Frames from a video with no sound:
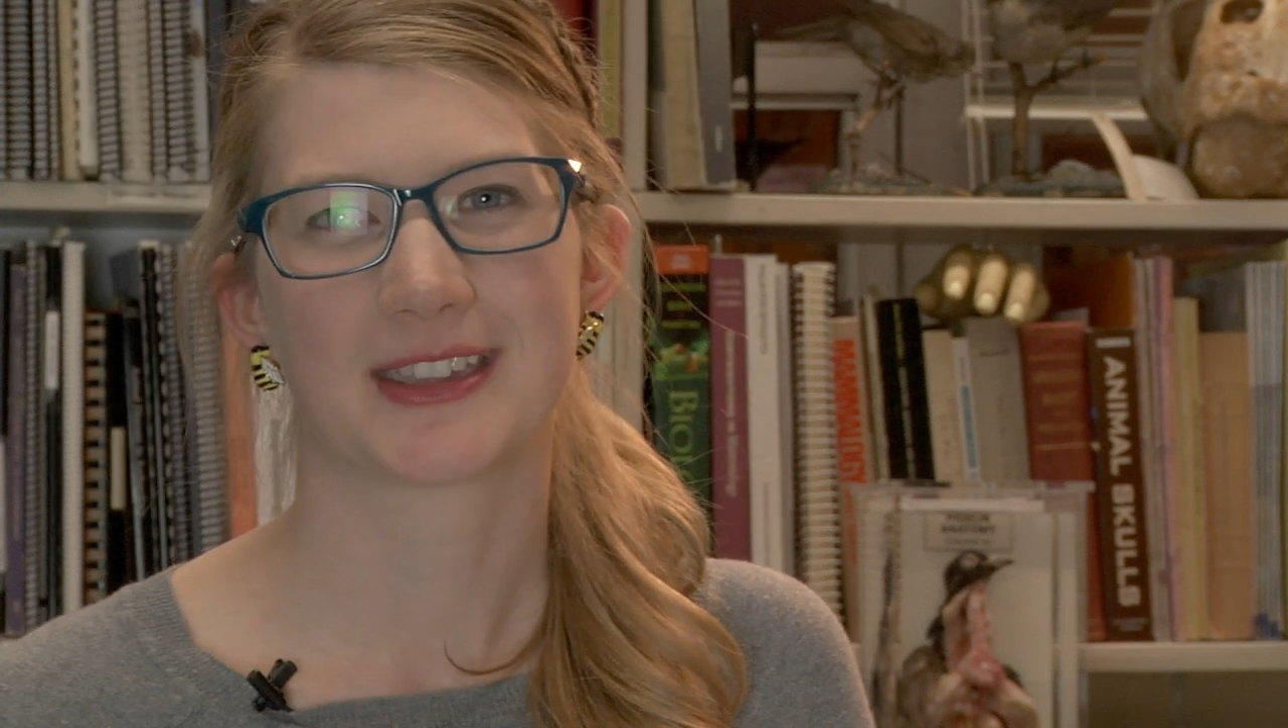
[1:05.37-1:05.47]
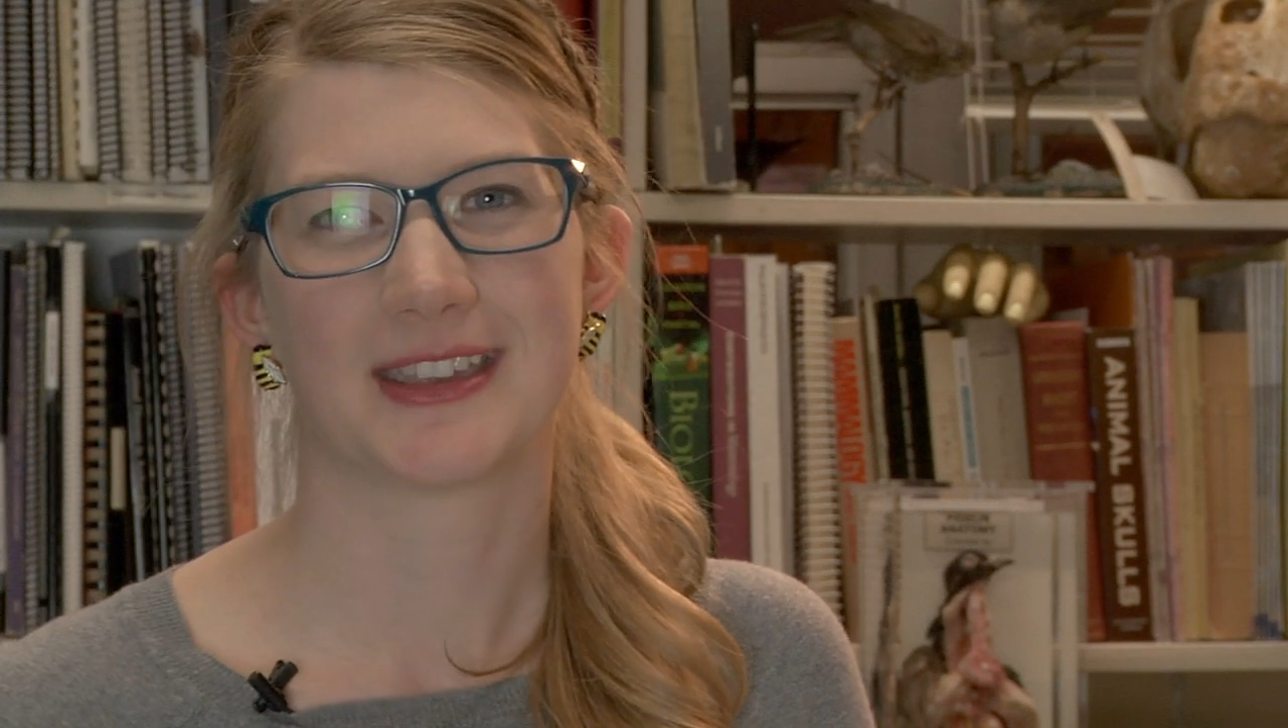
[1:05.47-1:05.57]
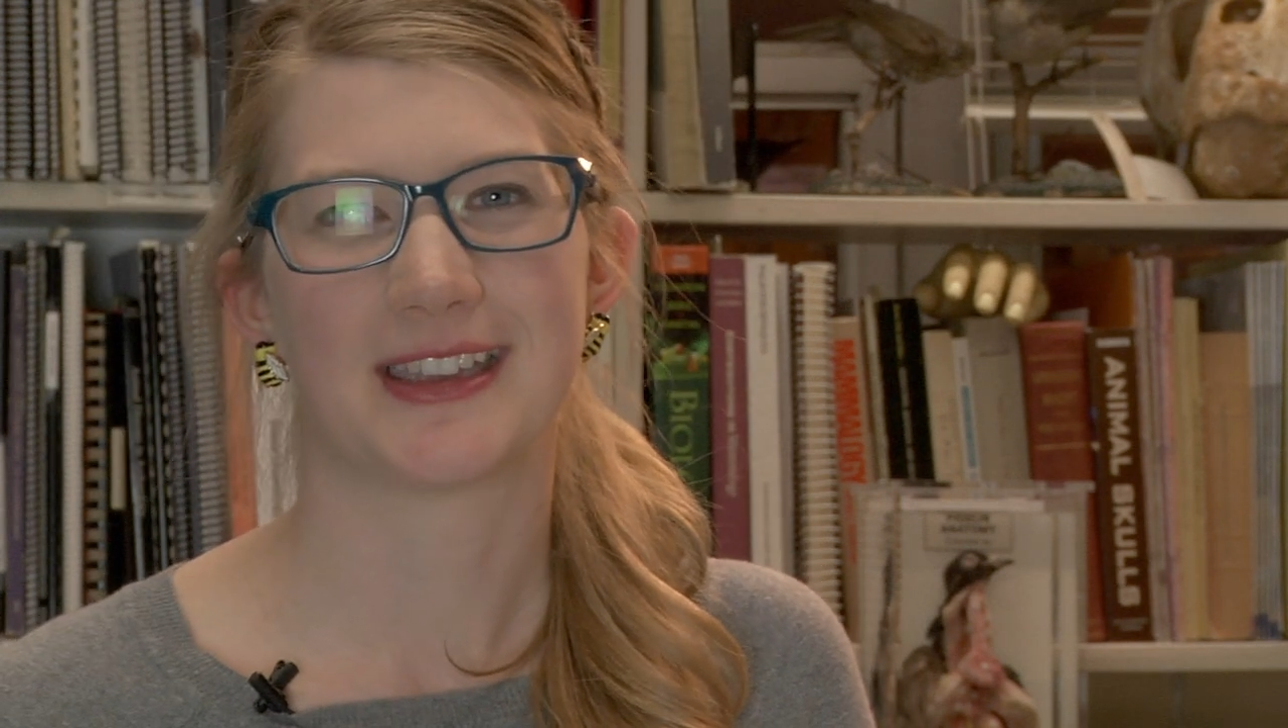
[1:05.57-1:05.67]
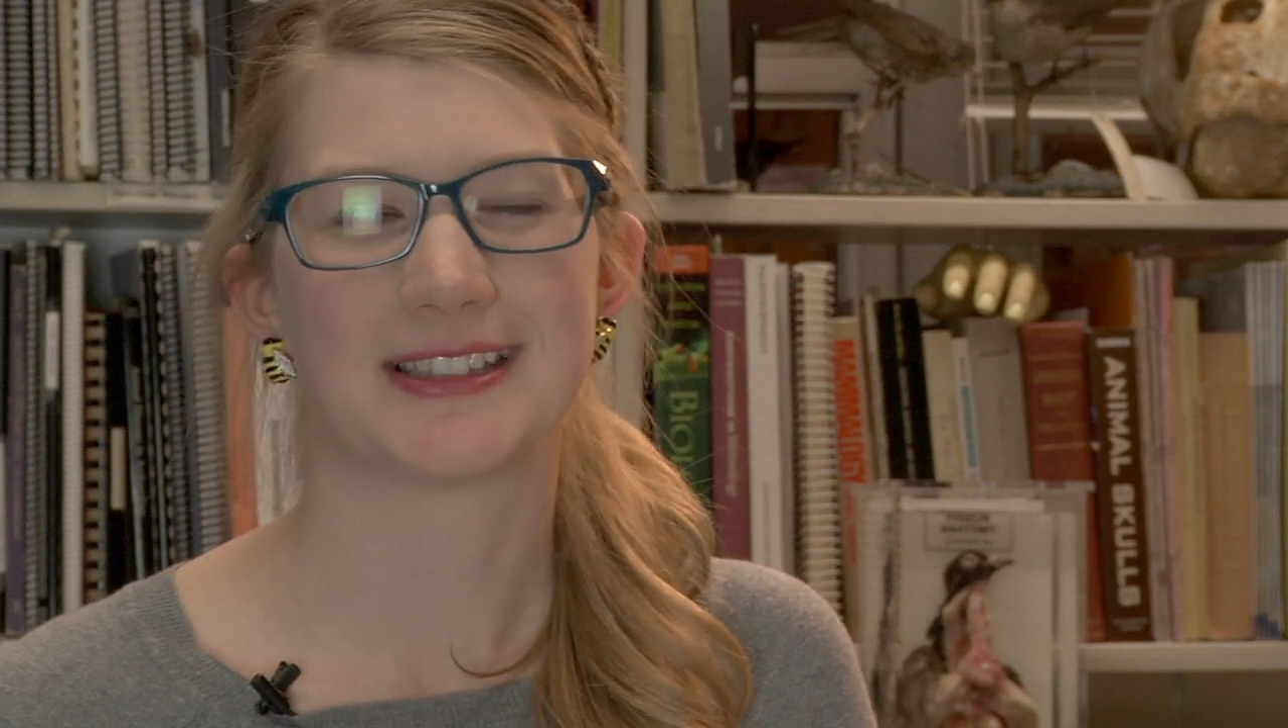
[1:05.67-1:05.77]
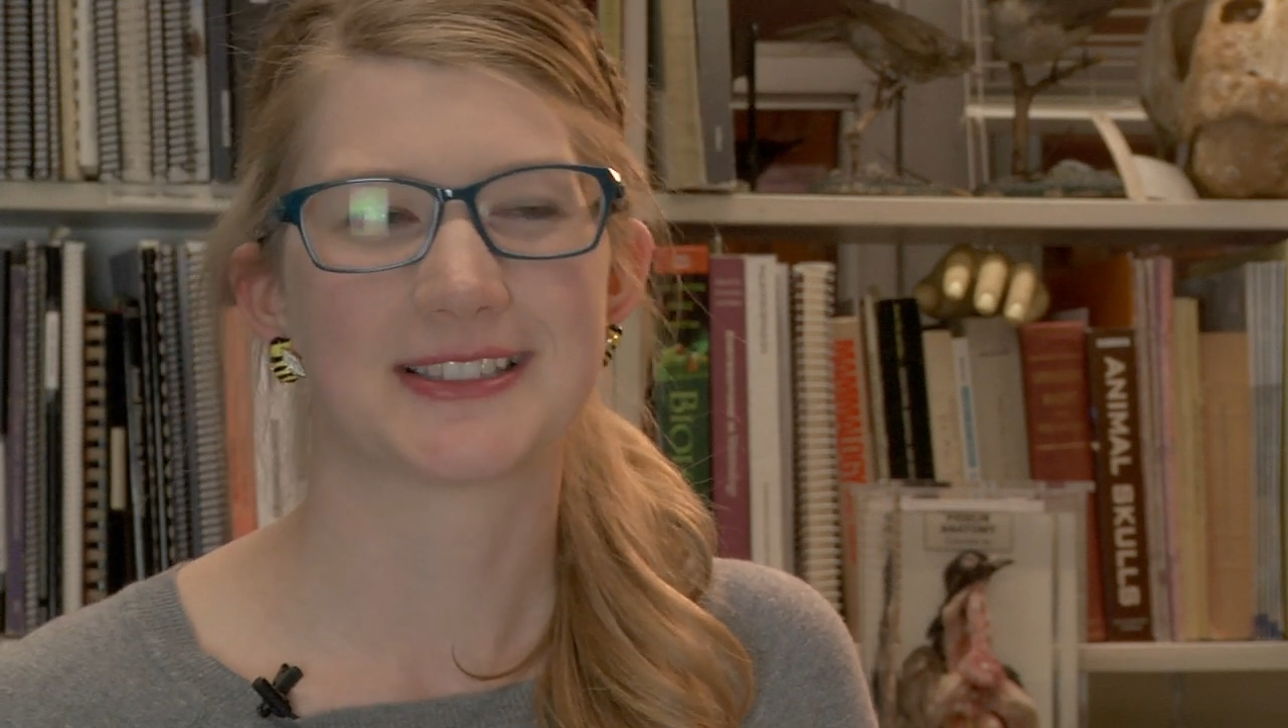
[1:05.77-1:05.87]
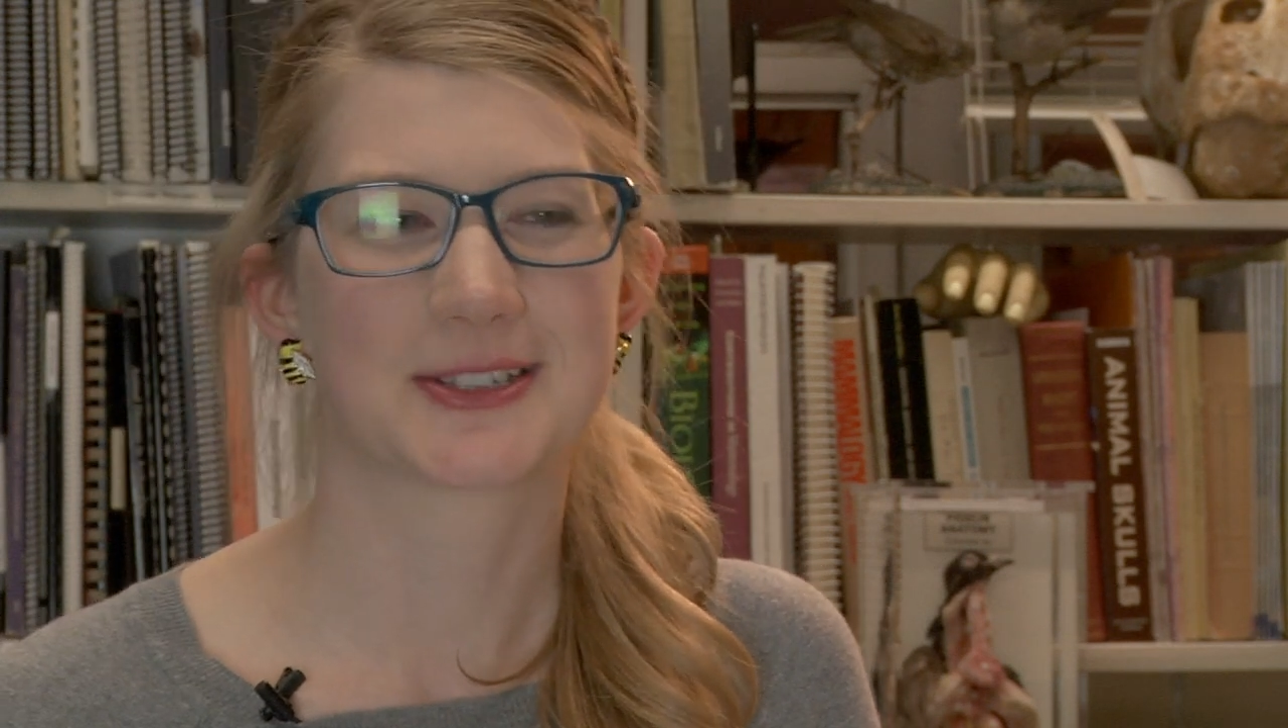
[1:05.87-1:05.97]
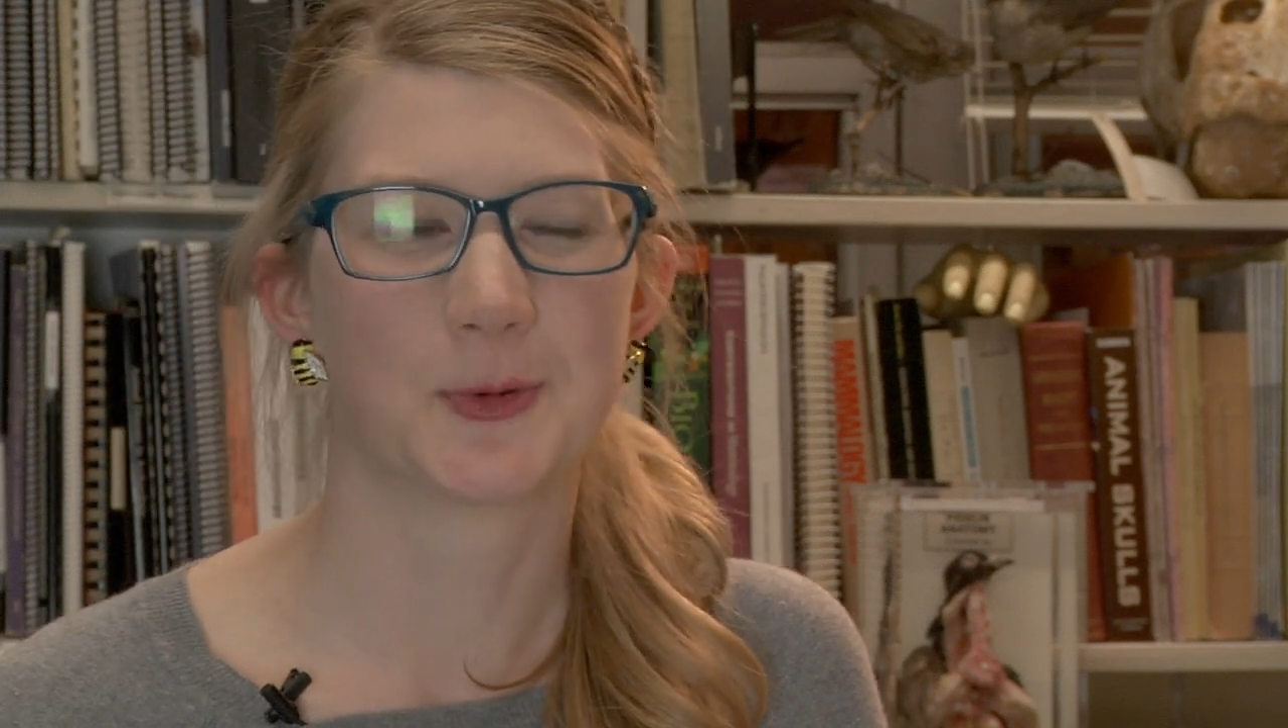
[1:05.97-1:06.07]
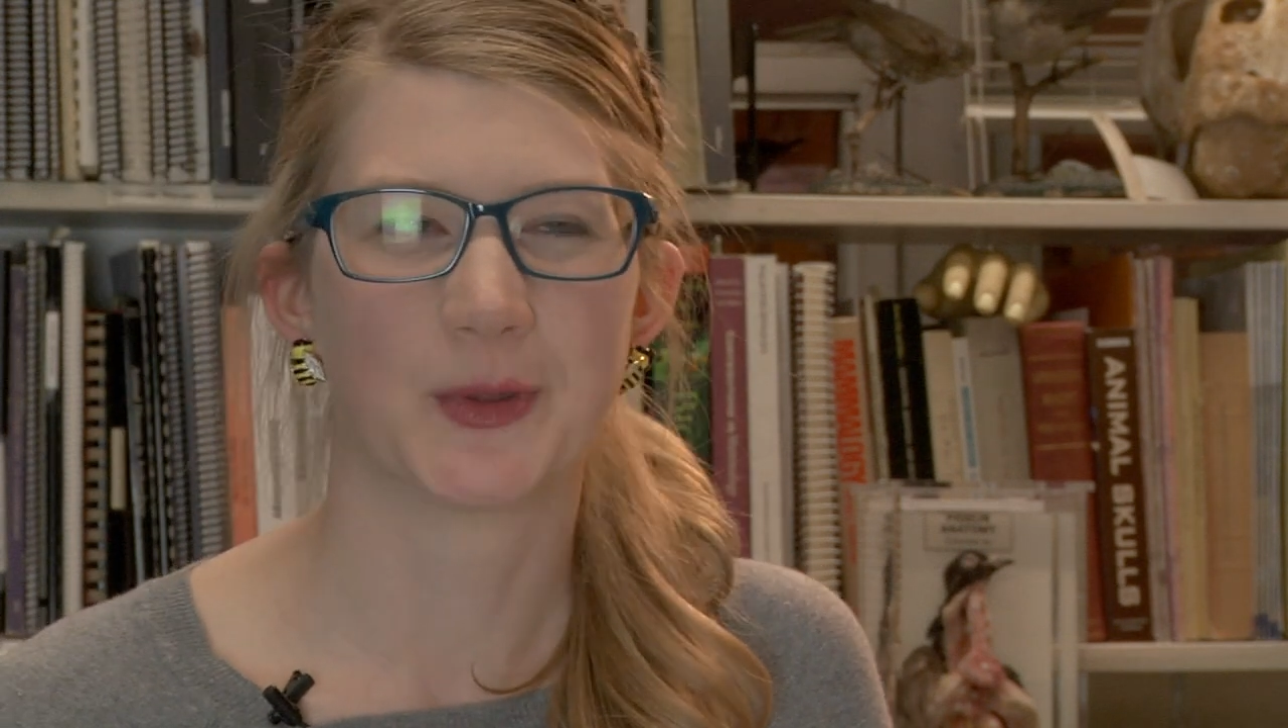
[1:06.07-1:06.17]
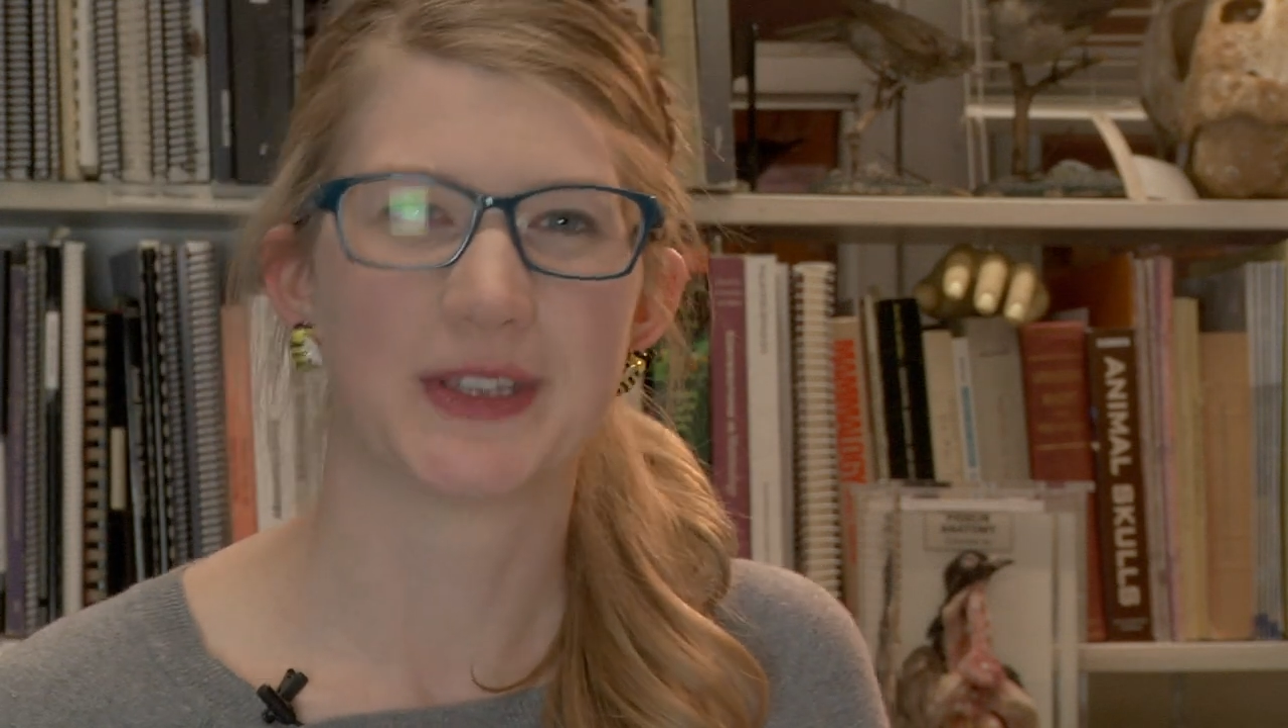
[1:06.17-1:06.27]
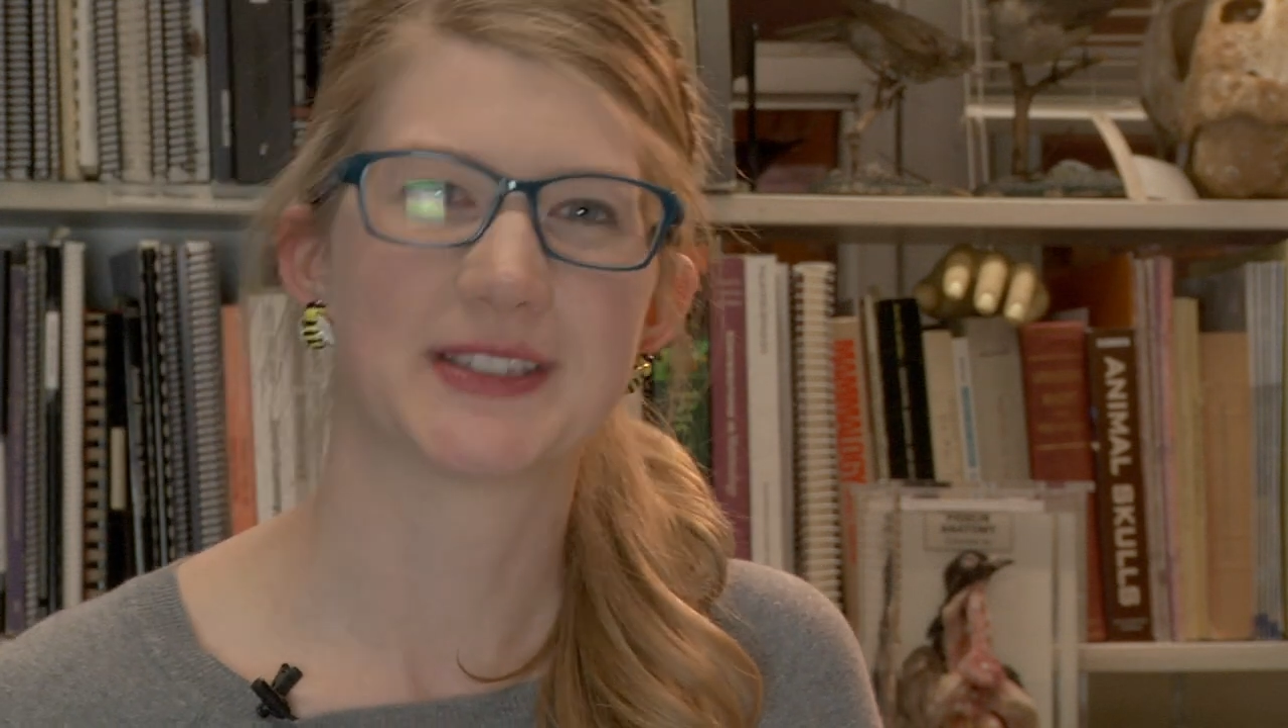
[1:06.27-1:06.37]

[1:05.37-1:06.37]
As cool